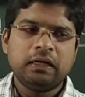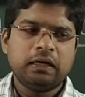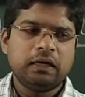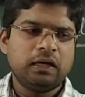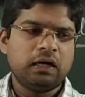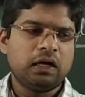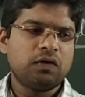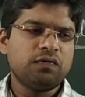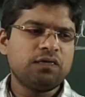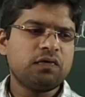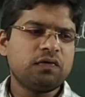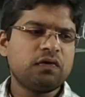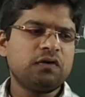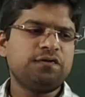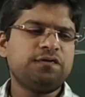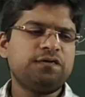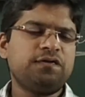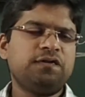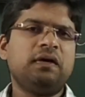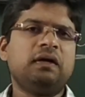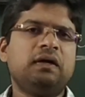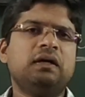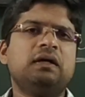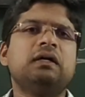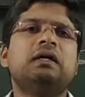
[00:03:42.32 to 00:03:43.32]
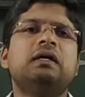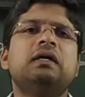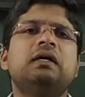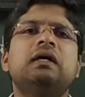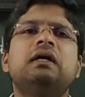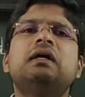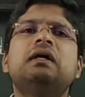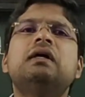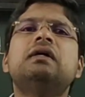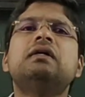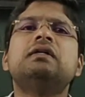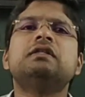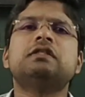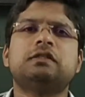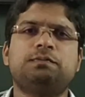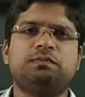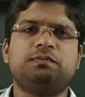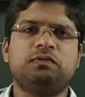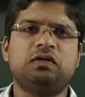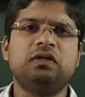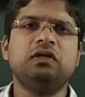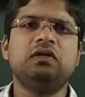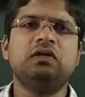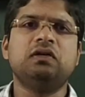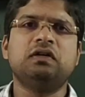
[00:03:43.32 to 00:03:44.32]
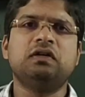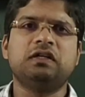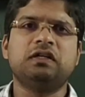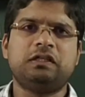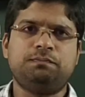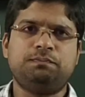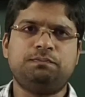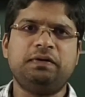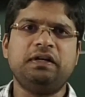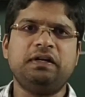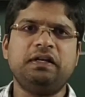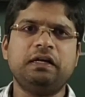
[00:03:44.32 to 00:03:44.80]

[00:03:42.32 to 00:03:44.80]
out of synchronous speed.